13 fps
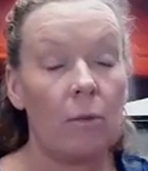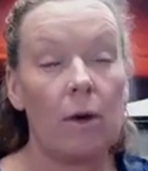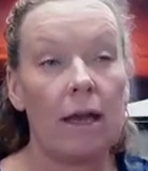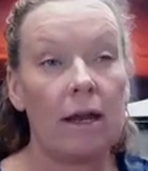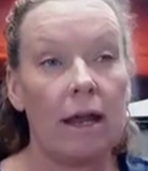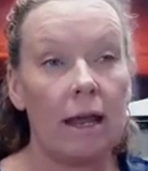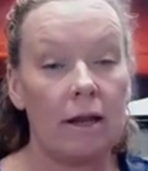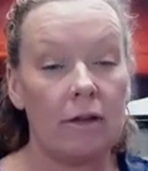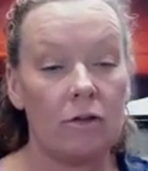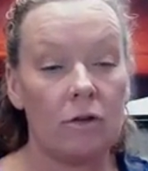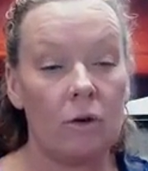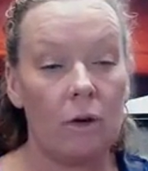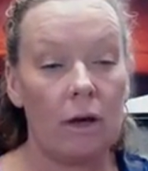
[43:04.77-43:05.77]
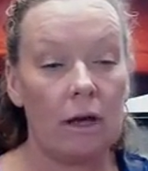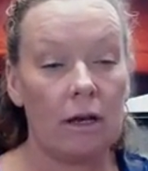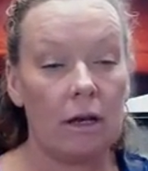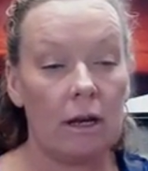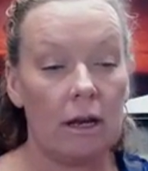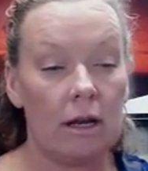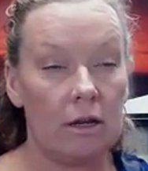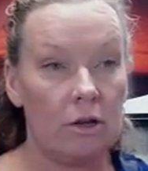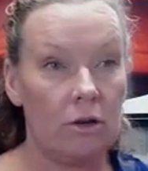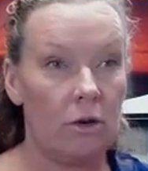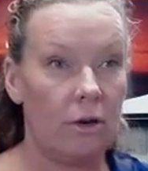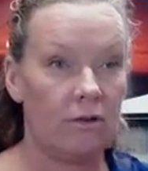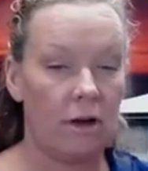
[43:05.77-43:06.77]
And so
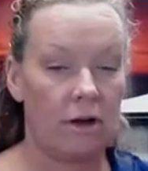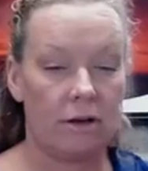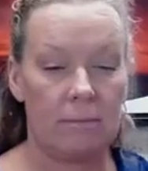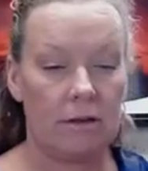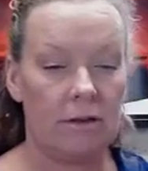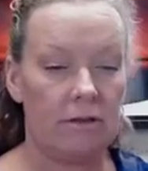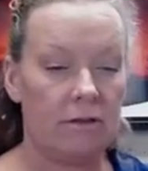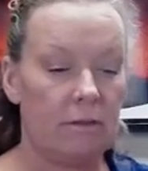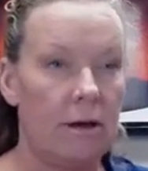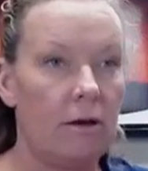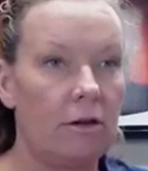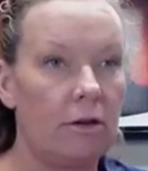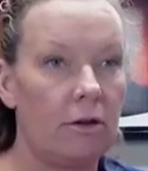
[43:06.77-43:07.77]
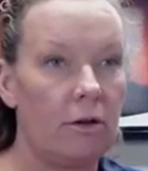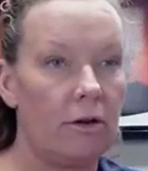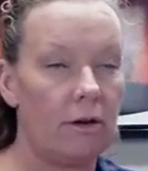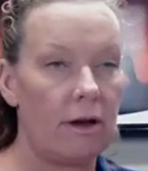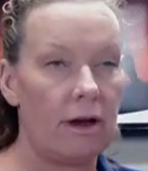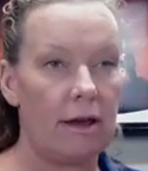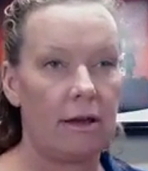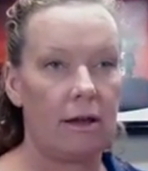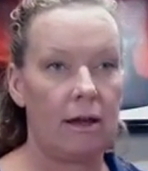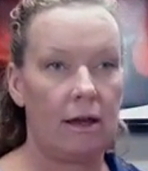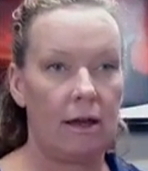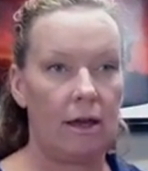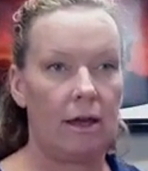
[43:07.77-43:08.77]
I've talked about this about, I
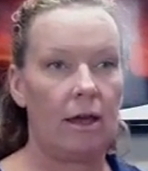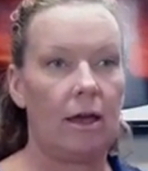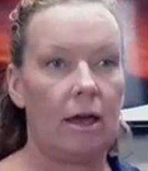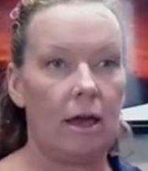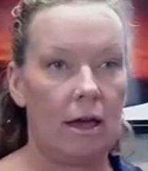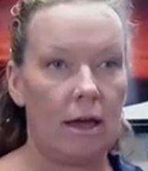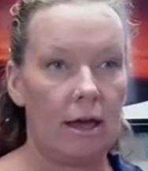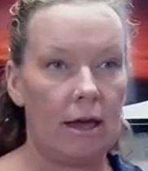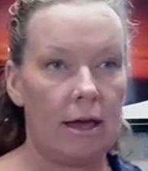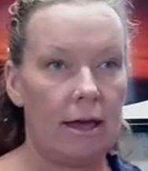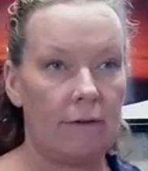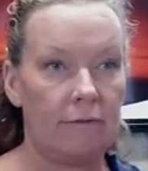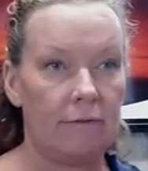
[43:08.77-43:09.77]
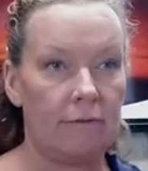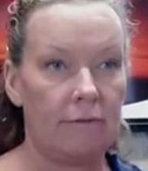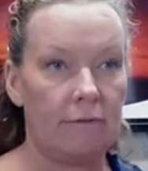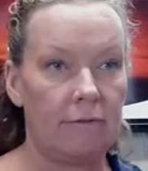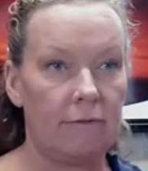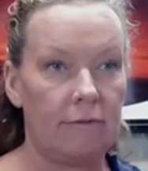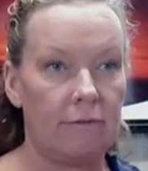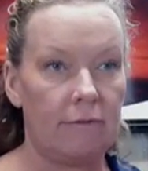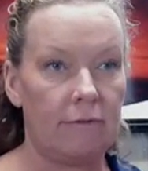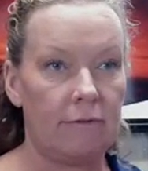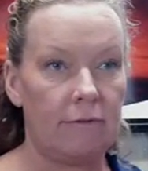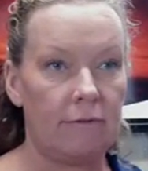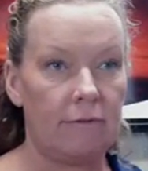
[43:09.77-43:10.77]
have a friend
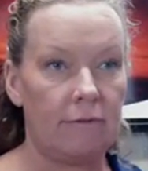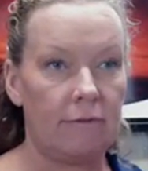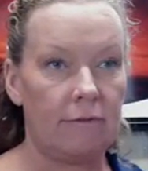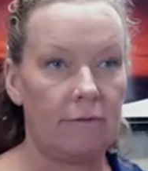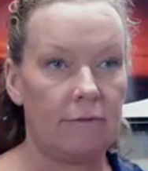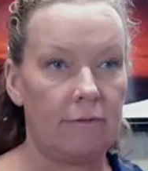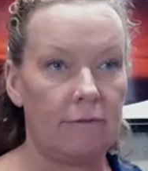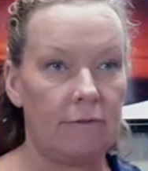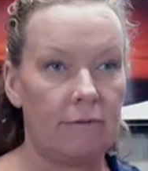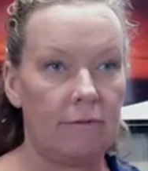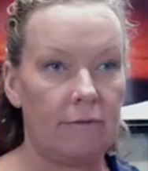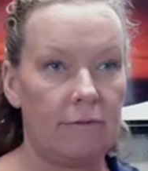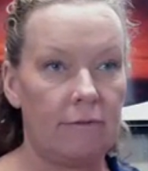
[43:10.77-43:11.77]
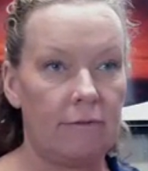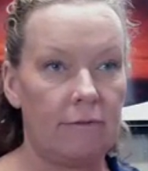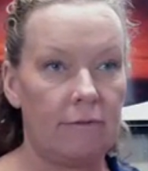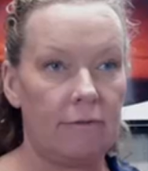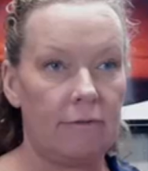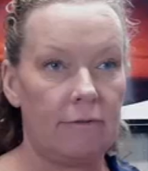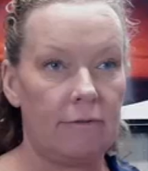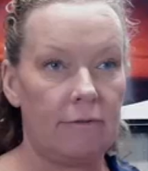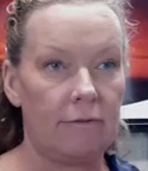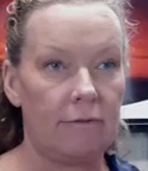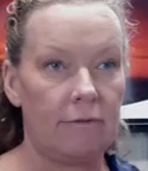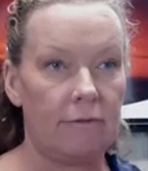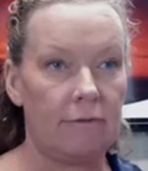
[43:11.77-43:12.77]
that,
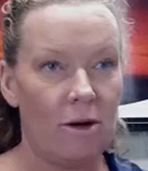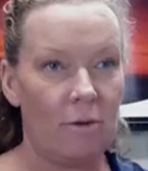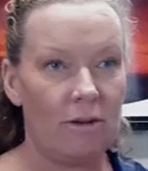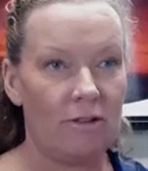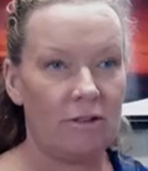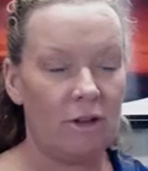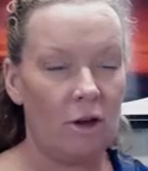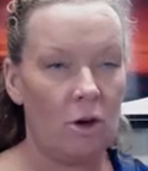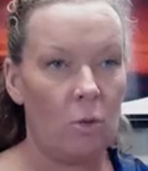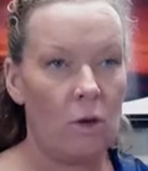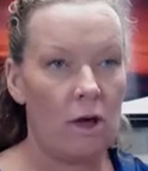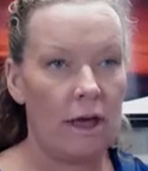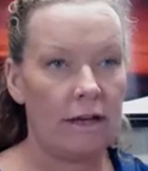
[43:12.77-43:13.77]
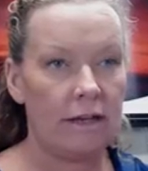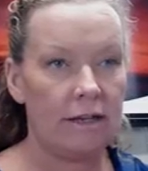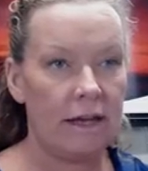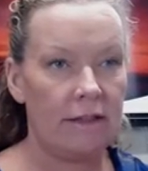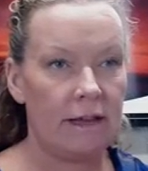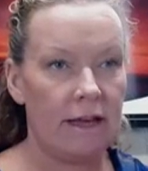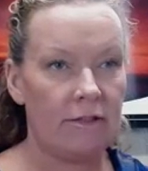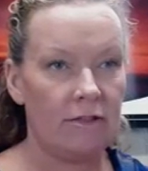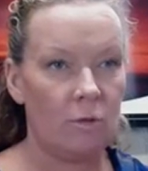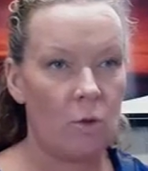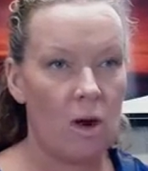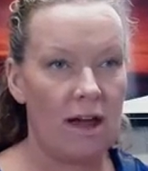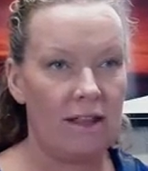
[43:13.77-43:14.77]
it's always, well, any day that ends
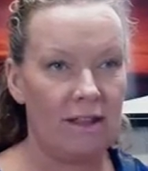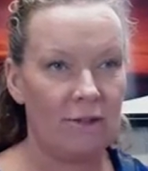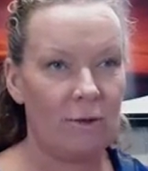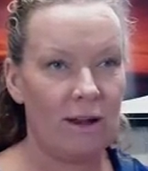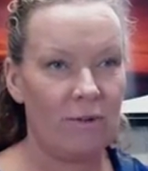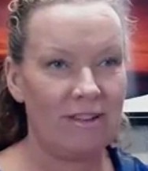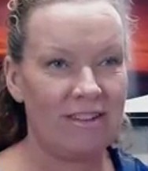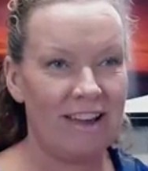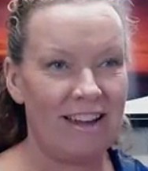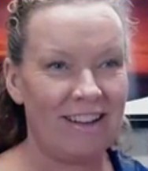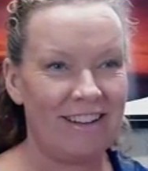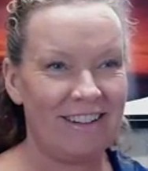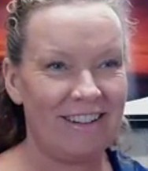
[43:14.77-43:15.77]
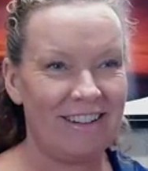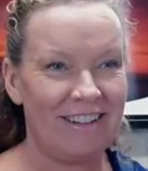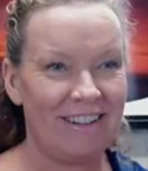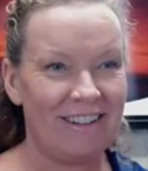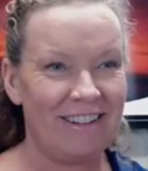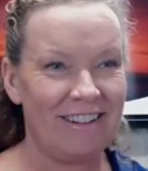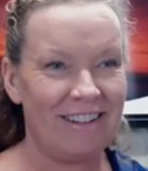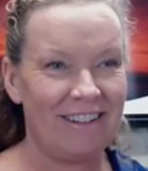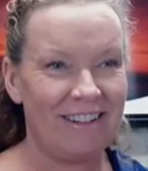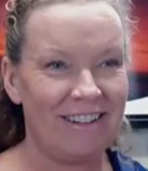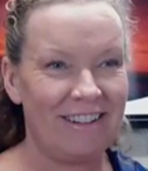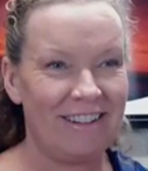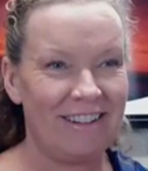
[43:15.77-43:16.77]
in Y. That's what I would say to him. Like, well,
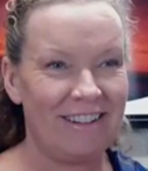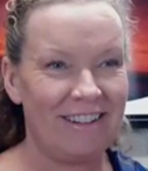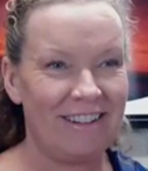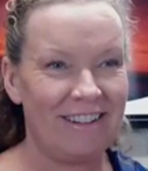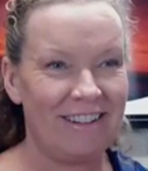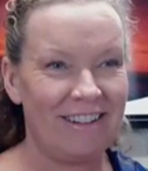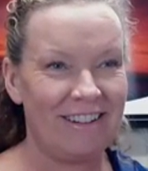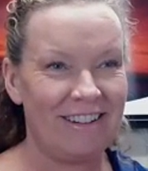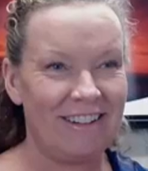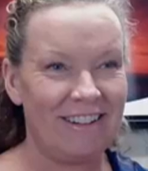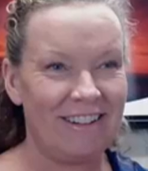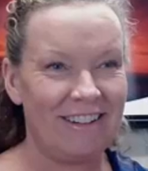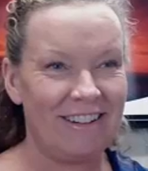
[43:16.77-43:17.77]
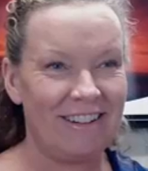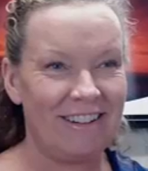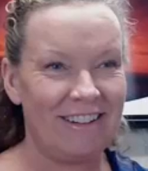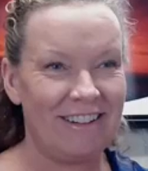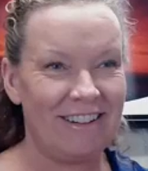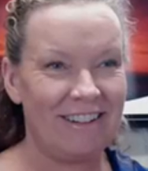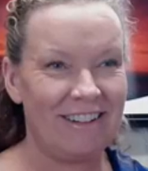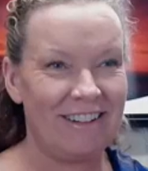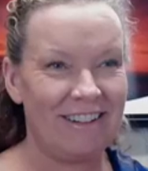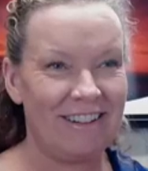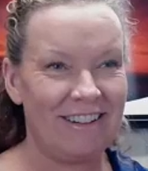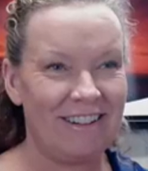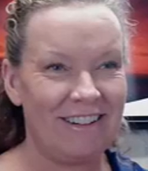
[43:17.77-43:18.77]
any day that ends in Y is a day, right?
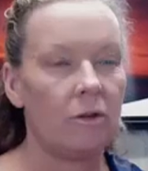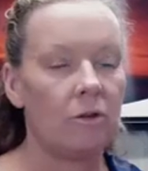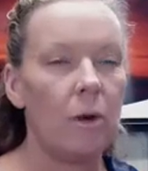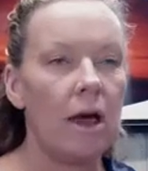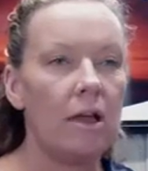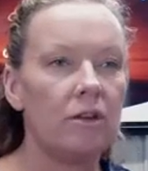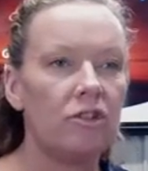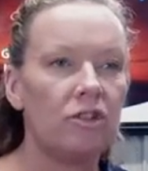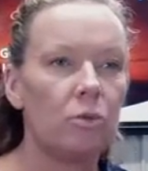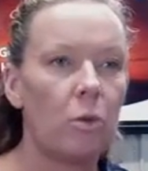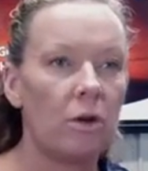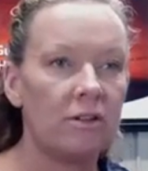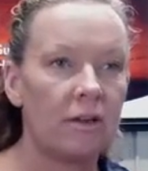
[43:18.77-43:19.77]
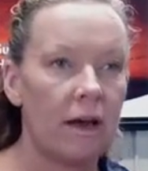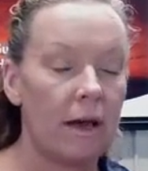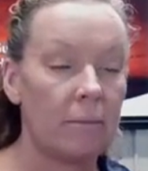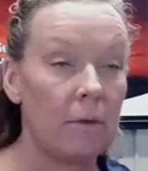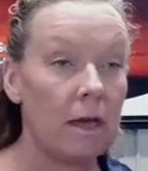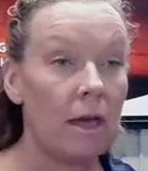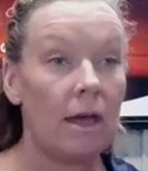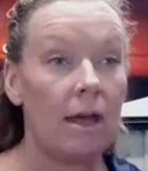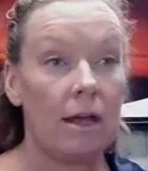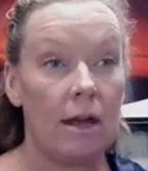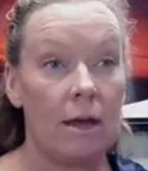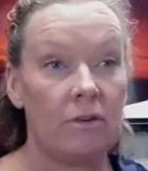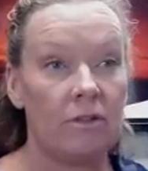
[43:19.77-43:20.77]
Because it's always, well, it's just one time.
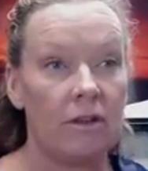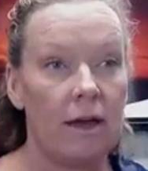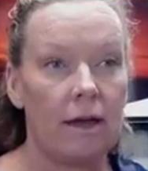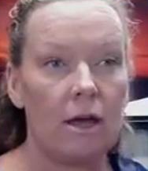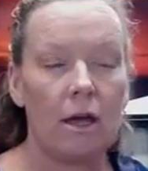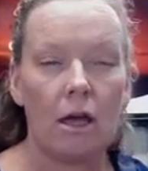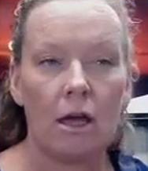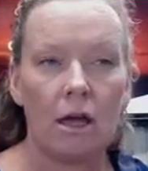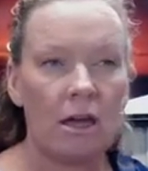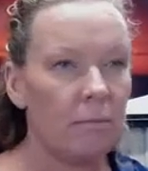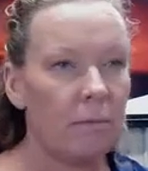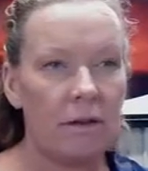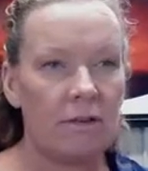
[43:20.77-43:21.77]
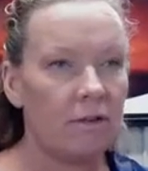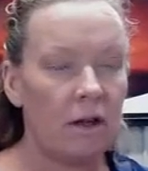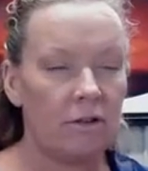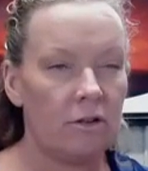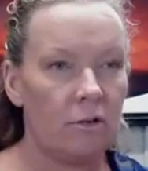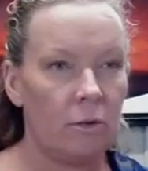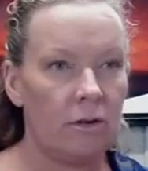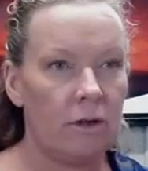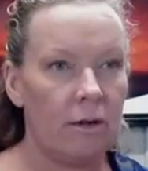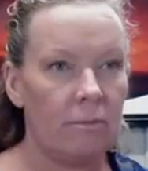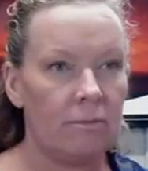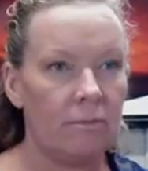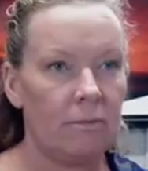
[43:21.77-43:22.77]
And I would say, but it's not just one
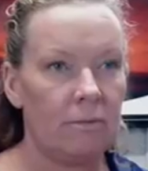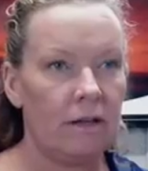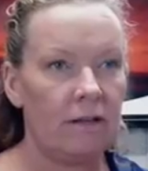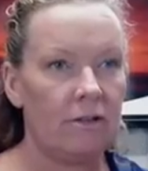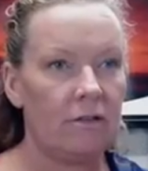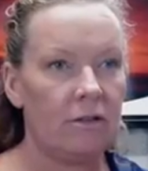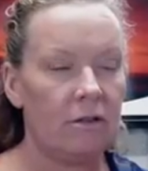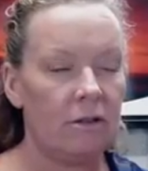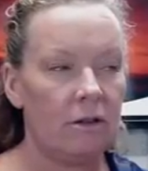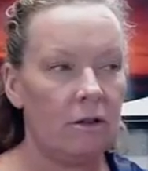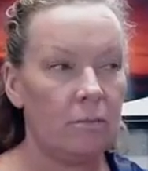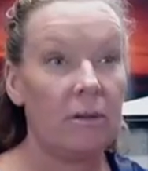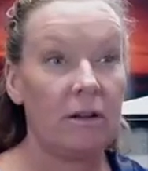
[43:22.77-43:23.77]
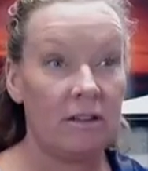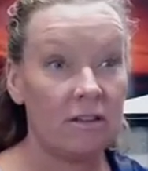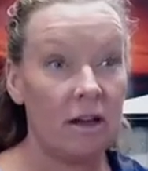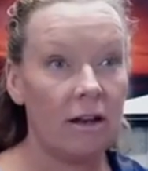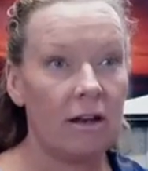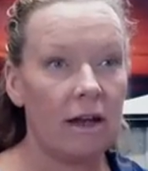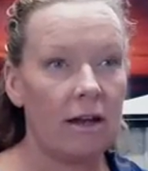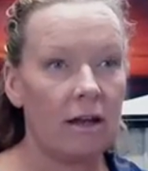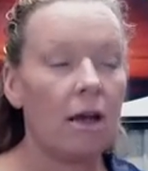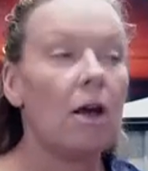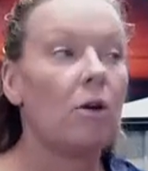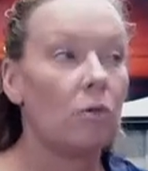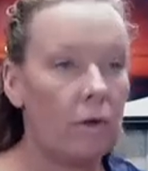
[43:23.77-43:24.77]
time. It's Sunday,
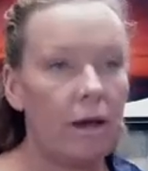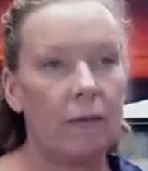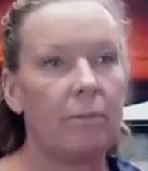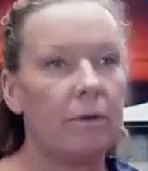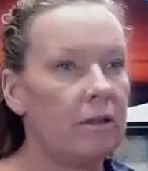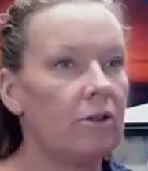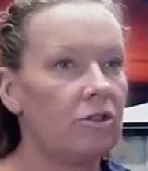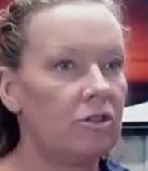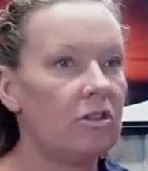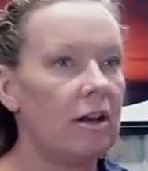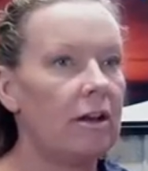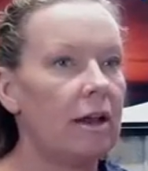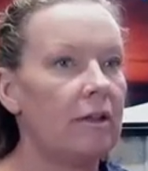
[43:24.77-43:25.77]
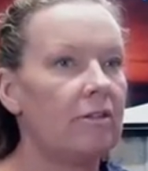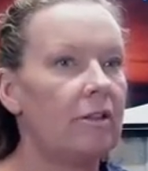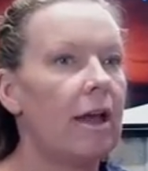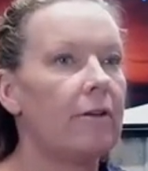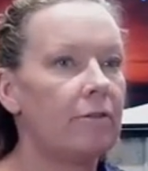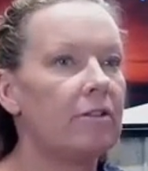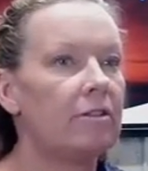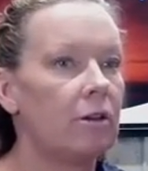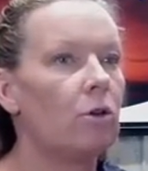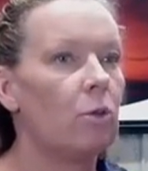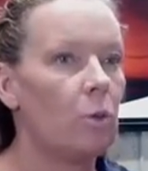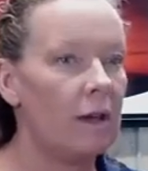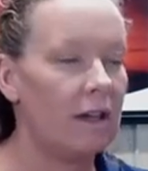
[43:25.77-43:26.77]
right? But there's Sundays every
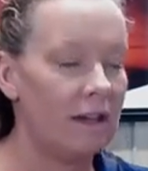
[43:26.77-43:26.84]
single week.